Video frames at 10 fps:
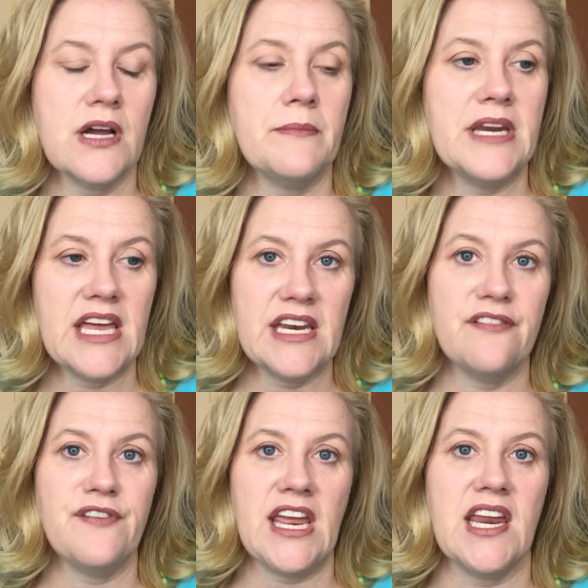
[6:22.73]
I'm not a
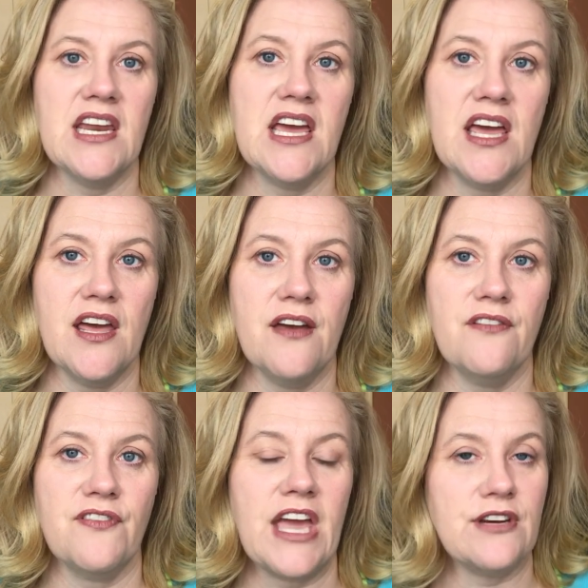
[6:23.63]
fan
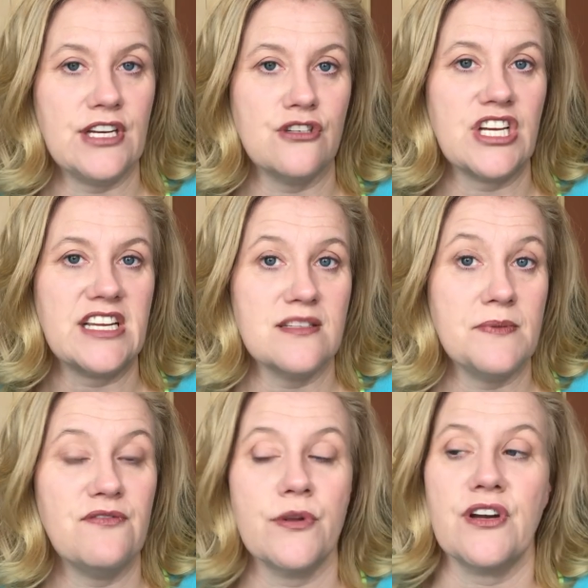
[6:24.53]
of counting your chickens
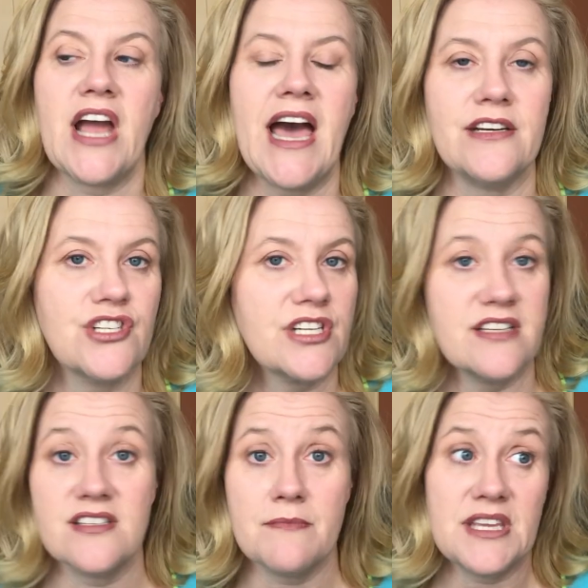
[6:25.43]
before they're hatched
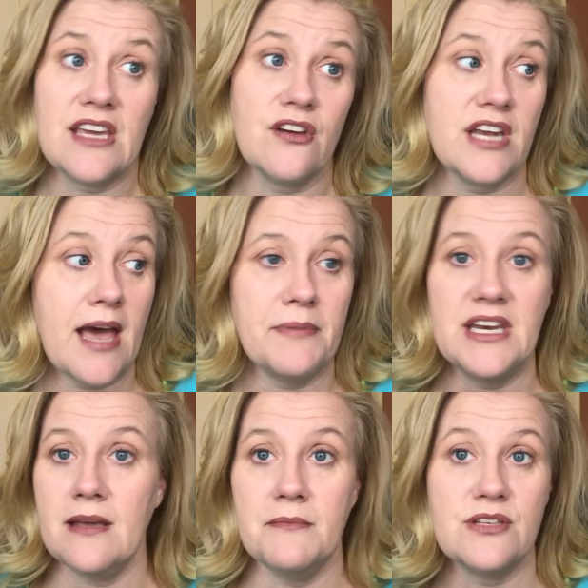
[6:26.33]
because something could happen
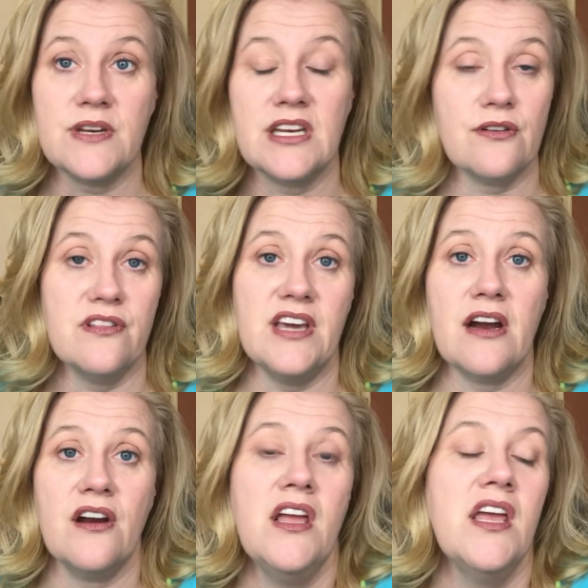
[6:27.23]
in between here and there